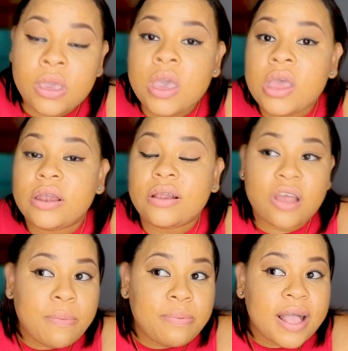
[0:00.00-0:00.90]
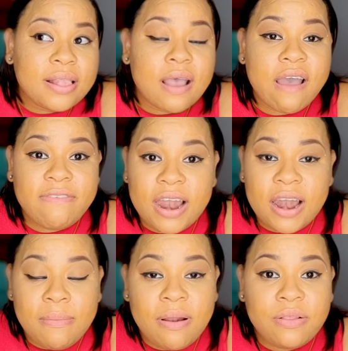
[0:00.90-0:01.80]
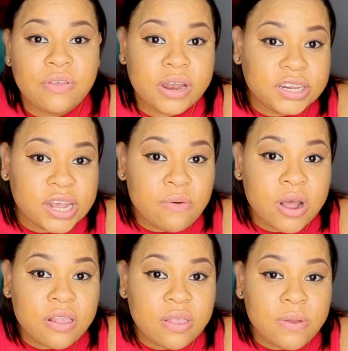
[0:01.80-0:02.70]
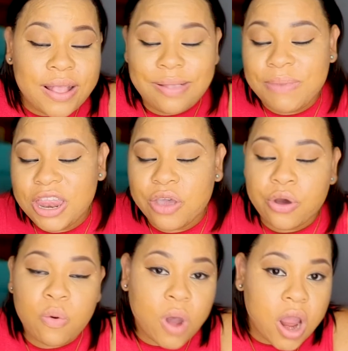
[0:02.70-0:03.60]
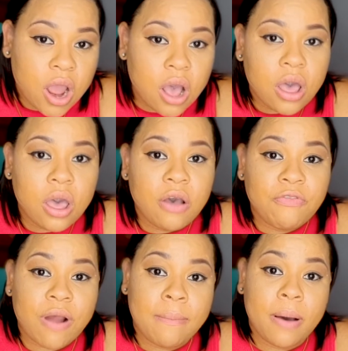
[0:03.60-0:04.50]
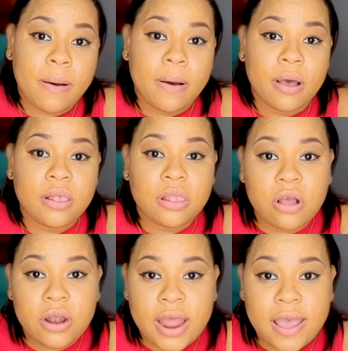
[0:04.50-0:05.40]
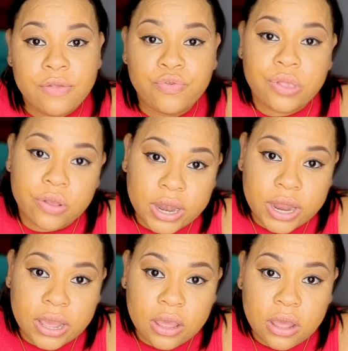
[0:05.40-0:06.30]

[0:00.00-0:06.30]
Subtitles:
The jobs that are available to the J-1 students mean they're going to work from Sunday to Sunday.